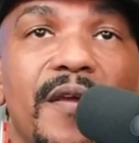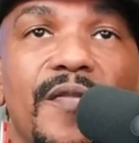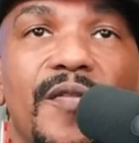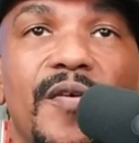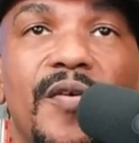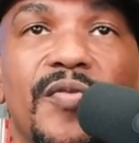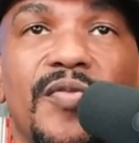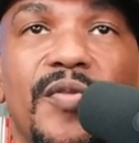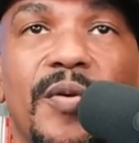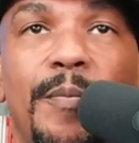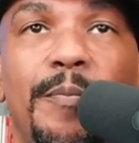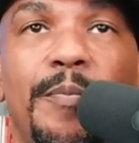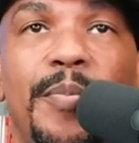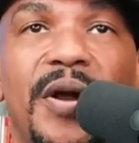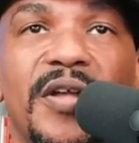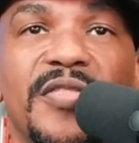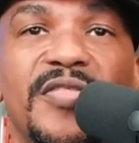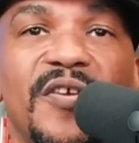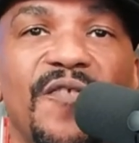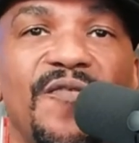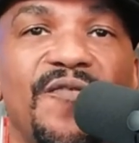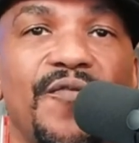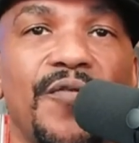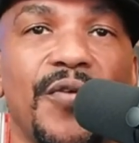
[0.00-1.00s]
There's a
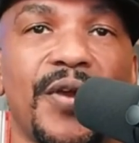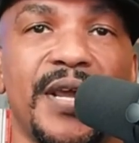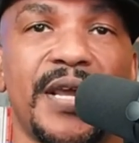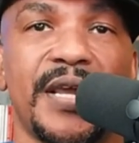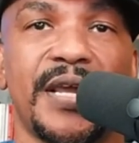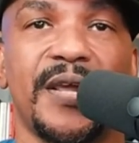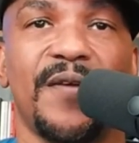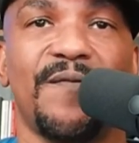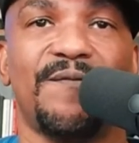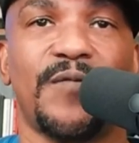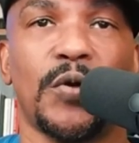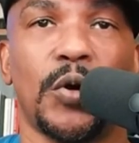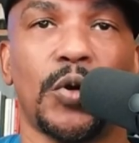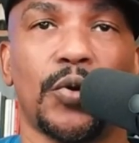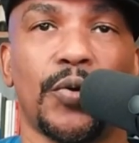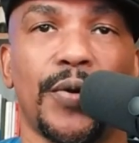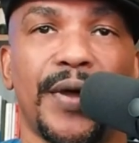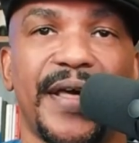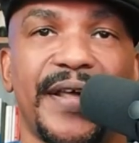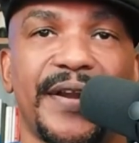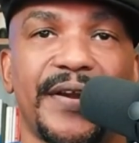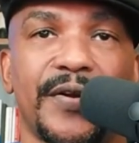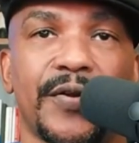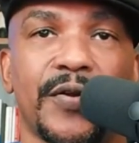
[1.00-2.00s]
bunch of free photo
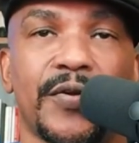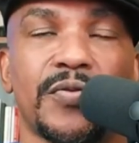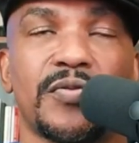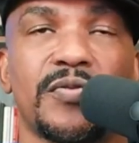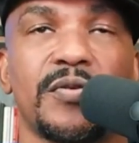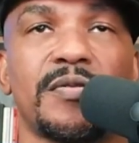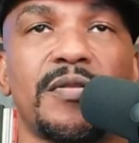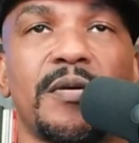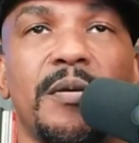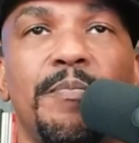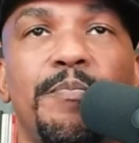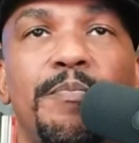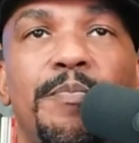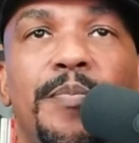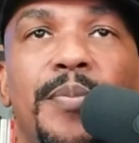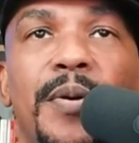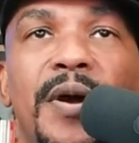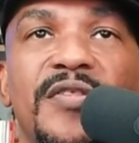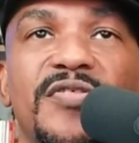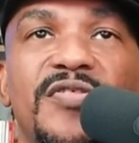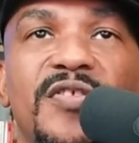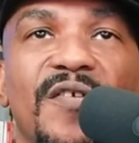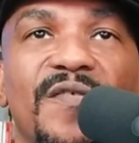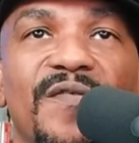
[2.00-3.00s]
editors. There's a
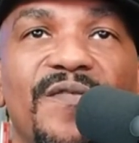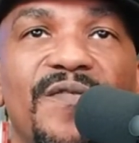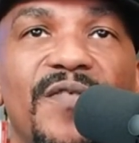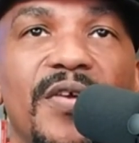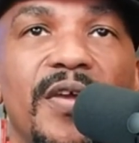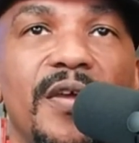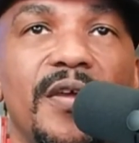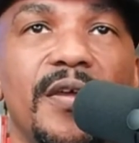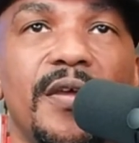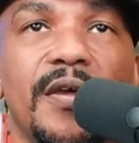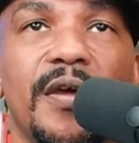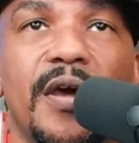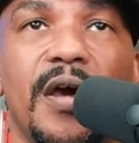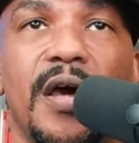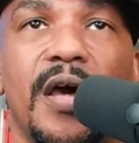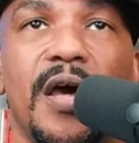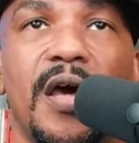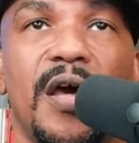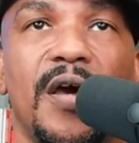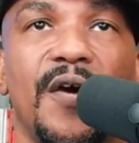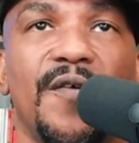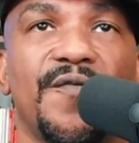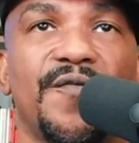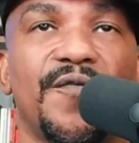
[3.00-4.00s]
bunch of
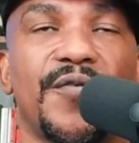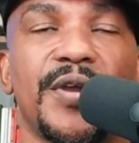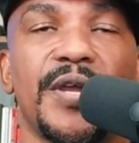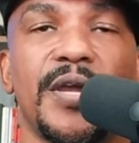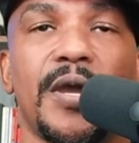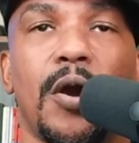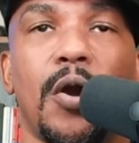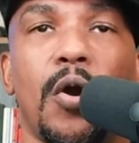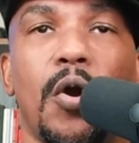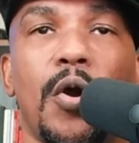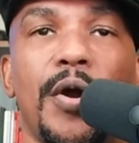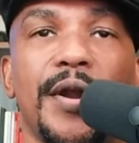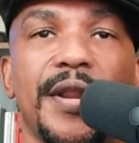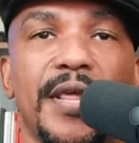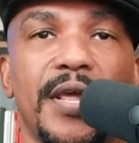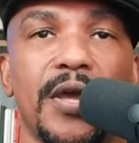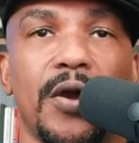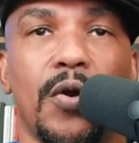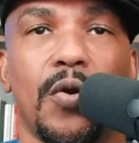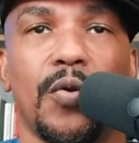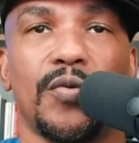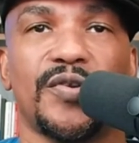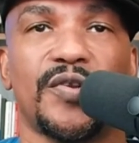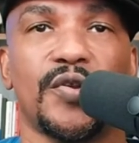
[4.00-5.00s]
uh, free
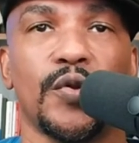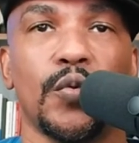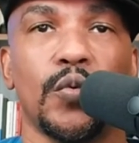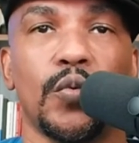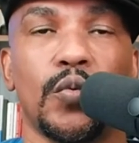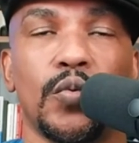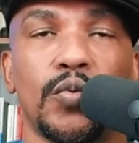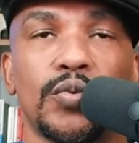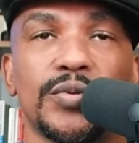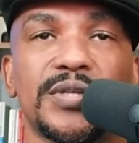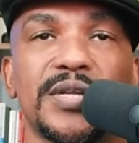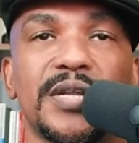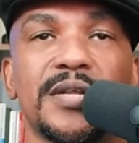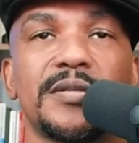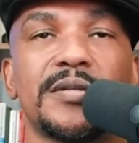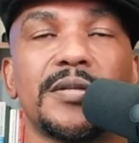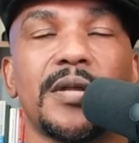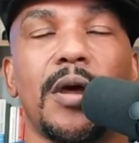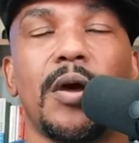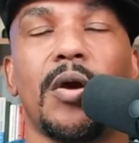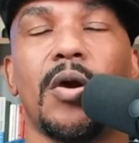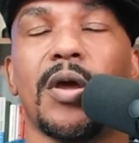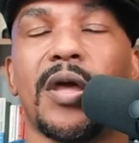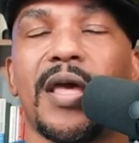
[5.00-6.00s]
audio tools. There's
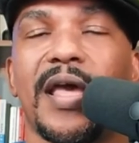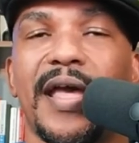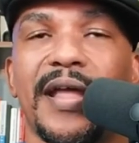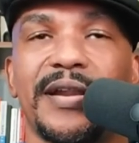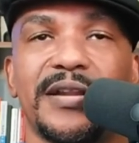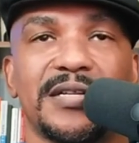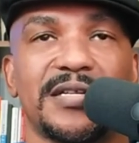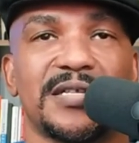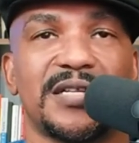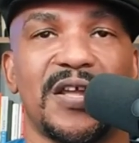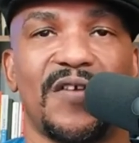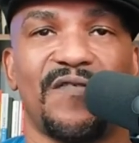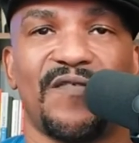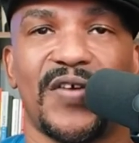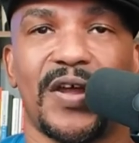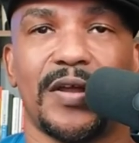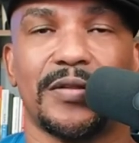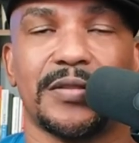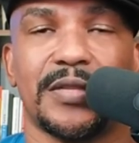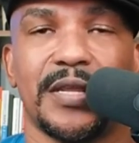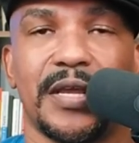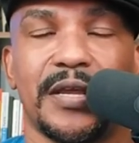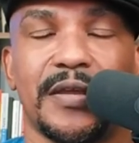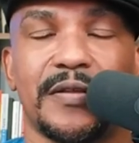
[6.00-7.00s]
all kinds of stuff
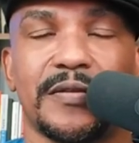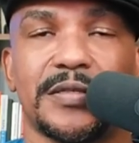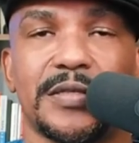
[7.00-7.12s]
out there.